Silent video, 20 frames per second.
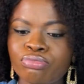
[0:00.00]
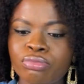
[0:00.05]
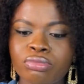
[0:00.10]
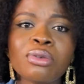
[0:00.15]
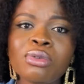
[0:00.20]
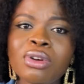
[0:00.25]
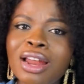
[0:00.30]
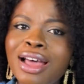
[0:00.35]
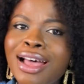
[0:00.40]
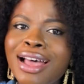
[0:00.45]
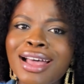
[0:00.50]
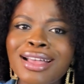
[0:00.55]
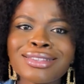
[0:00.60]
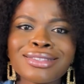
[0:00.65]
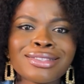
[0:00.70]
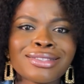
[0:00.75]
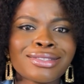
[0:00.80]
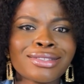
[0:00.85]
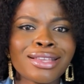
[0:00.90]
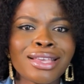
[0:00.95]

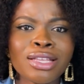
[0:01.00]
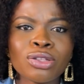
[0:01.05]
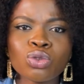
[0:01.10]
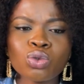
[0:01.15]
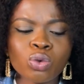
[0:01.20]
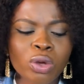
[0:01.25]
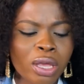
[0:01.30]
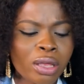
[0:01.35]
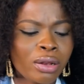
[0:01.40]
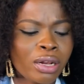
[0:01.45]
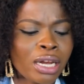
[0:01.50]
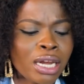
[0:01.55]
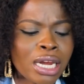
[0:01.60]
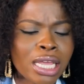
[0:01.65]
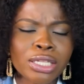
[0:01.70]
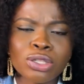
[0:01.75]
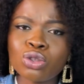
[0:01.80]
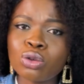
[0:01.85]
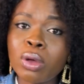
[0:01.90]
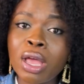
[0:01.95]
dollars into a
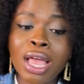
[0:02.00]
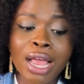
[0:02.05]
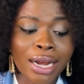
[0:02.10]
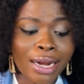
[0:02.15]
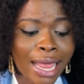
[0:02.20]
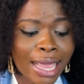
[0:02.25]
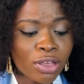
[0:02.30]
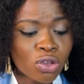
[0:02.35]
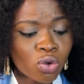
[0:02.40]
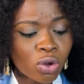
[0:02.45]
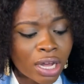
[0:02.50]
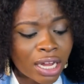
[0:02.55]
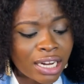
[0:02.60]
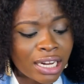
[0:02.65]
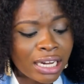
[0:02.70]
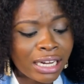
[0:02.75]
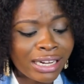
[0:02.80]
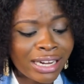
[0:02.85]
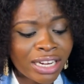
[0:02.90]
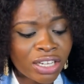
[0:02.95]
little, like you
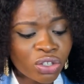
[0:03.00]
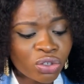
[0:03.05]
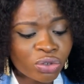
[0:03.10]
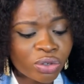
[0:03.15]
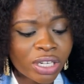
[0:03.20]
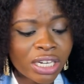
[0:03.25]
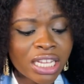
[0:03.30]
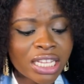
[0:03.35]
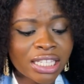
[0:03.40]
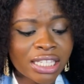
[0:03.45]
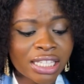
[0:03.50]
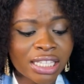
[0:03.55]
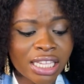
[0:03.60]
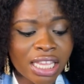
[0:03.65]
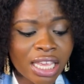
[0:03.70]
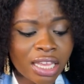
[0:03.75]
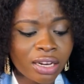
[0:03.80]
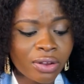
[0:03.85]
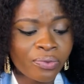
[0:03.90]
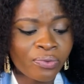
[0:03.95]
can literally
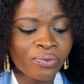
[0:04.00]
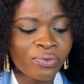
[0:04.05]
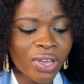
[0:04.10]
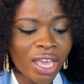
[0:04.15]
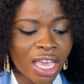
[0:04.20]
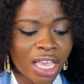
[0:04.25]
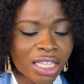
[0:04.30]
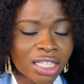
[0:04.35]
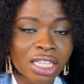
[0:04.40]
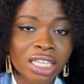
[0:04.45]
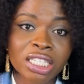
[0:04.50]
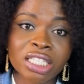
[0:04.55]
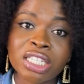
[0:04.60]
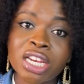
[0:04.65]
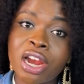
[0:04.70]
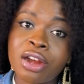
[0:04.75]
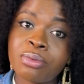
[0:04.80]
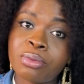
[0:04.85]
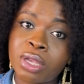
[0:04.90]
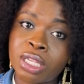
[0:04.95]
see the veins in
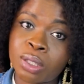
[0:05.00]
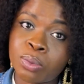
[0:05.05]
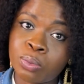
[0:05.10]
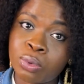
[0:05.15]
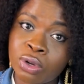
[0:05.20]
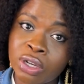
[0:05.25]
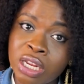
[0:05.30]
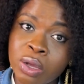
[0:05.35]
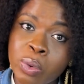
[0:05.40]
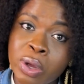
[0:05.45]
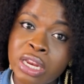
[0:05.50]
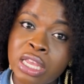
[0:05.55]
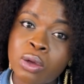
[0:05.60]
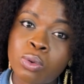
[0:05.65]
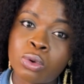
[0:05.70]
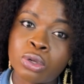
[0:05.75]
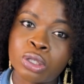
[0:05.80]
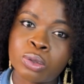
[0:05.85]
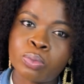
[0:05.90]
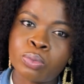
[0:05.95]
Jeremy's body when he
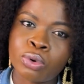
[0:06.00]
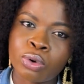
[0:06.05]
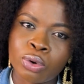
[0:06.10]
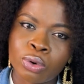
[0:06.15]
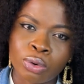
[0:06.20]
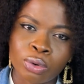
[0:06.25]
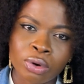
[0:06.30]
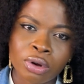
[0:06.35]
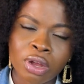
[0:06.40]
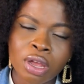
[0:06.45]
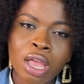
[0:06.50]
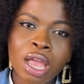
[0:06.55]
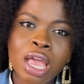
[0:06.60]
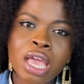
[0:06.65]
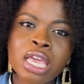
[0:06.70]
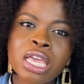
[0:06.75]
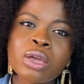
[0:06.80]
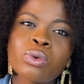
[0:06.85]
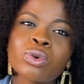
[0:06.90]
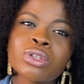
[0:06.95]
was born.
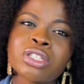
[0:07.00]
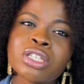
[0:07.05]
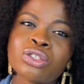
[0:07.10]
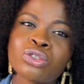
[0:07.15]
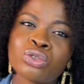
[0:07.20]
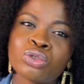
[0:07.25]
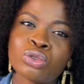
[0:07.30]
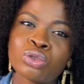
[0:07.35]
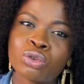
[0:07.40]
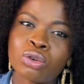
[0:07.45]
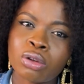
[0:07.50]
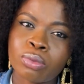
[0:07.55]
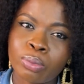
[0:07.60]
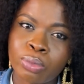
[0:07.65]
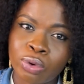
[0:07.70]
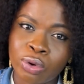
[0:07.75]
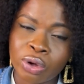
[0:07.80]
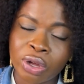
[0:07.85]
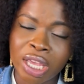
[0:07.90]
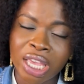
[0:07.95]
He was a strong
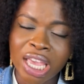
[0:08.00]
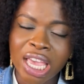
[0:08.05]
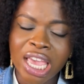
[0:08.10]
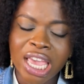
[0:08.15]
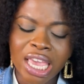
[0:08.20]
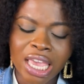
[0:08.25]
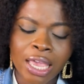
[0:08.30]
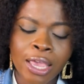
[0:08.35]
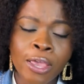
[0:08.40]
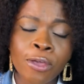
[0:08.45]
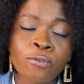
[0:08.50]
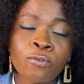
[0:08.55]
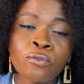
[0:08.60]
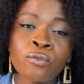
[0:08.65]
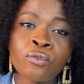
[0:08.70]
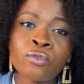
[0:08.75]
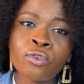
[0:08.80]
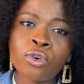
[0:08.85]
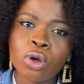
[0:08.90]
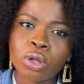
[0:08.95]
boy. He
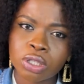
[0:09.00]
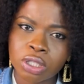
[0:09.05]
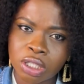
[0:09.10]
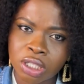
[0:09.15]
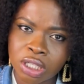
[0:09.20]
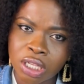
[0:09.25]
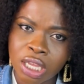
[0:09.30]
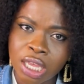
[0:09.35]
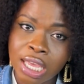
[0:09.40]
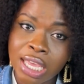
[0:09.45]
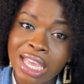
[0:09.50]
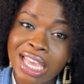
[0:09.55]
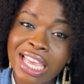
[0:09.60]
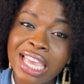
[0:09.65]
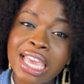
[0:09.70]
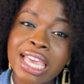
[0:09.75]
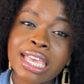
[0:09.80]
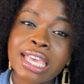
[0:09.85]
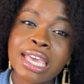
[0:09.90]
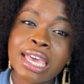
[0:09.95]
fought,
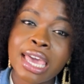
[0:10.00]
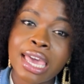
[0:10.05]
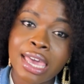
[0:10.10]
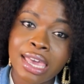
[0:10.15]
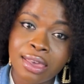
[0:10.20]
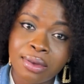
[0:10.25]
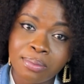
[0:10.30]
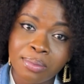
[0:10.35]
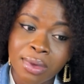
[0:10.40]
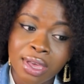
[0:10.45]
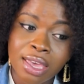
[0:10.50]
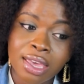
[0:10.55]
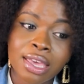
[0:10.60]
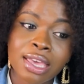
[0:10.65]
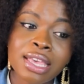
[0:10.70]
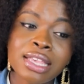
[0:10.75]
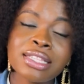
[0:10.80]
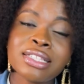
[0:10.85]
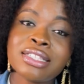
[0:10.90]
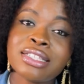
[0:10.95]
he came,
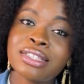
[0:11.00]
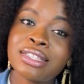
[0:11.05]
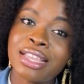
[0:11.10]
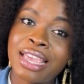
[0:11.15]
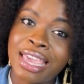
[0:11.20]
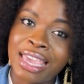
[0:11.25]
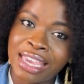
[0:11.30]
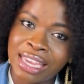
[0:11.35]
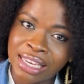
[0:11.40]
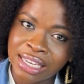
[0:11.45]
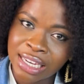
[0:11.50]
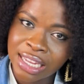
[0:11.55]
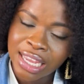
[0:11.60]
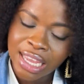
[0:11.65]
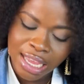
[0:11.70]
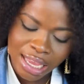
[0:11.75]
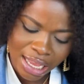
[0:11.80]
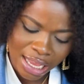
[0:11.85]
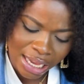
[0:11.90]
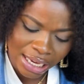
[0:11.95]
he stayed,
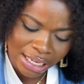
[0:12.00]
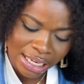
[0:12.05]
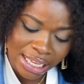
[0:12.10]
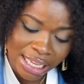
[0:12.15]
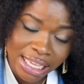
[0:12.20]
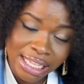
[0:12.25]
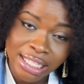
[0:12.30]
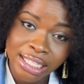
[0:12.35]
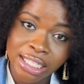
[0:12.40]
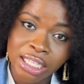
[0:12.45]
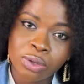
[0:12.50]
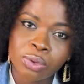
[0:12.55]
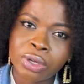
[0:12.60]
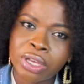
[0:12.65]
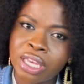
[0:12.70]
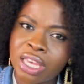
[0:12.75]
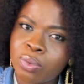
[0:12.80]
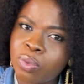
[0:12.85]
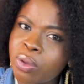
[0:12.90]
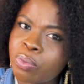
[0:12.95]
and he is still
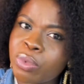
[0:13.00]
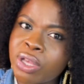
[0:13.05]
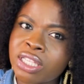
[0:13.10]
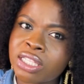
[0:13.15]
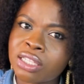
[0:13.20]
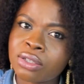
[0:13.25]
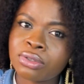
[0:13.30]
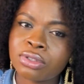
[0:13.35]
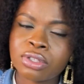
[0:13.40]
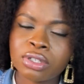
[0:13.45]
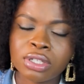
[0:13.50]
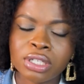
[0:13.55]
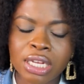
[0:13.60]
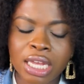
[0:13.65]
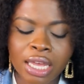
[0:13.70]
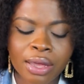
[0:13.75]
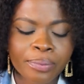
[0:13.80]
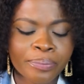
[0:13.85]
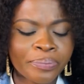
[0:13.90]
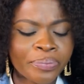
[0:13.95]
here with me till
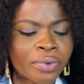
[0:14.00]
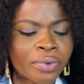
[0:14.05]
today.